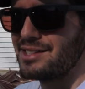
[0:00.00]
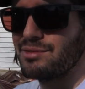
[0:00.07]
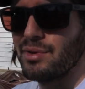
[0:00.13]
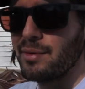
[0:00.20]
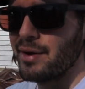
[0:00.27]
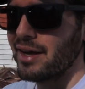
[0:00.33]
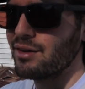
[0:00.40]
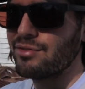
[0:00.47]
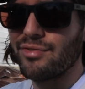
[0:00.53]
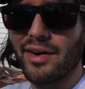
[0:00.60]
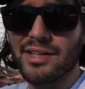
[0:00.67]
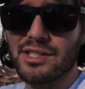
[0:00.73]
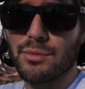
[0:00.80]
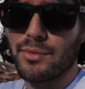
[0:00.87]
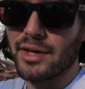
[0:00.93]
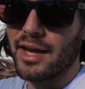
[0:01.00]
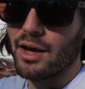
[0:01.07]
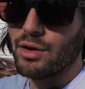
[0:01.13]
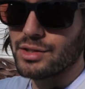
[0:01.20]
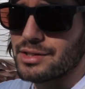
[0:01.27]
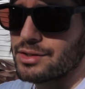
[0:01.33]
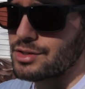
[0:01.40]
Maybe I can find something
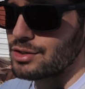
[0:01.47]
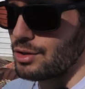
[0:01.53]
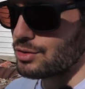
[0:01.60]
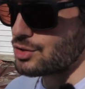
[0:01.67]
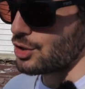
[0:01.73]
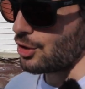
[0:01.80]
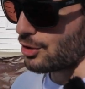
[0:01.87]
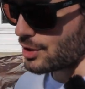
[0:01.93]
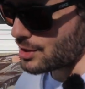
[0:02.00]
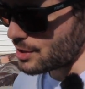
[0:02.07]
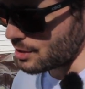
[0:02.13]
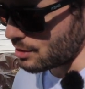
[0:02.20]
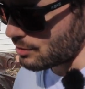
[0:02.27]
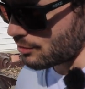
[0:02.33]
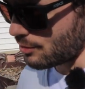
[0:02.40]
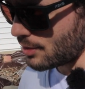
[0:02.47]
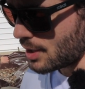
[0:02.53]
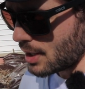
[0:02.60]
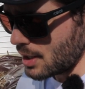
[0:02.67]
else that's an alternative.